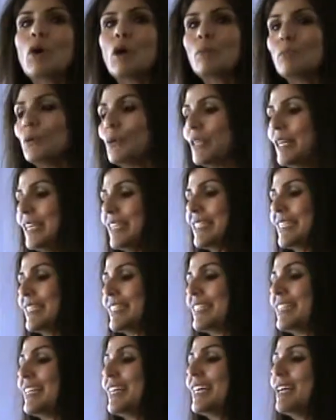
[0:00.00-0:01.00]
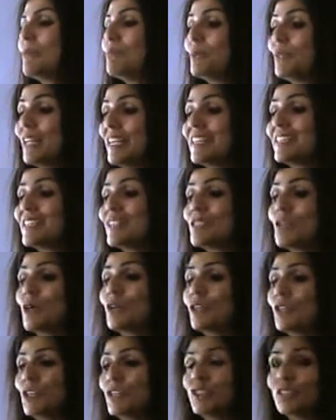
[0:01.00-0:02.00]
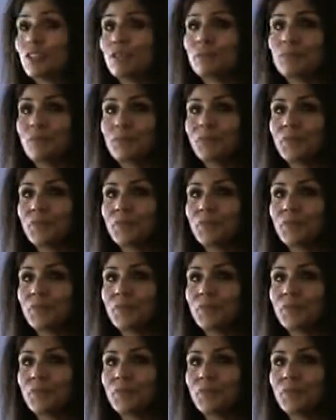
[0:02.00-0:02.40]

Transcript: populated places on Earth.